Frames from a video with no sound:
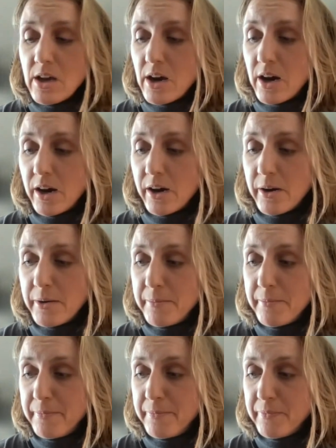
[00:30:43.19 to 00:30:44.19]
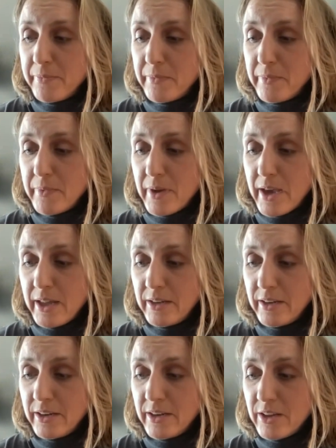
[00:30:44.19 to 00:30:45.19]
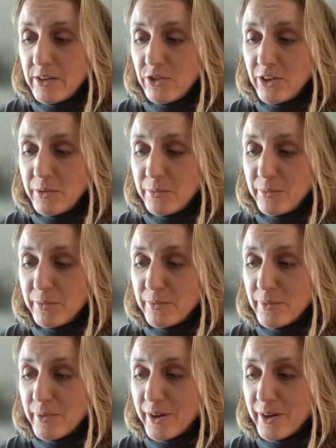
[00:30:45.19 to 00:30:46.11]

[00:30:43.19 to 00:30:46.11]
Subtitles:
And Jim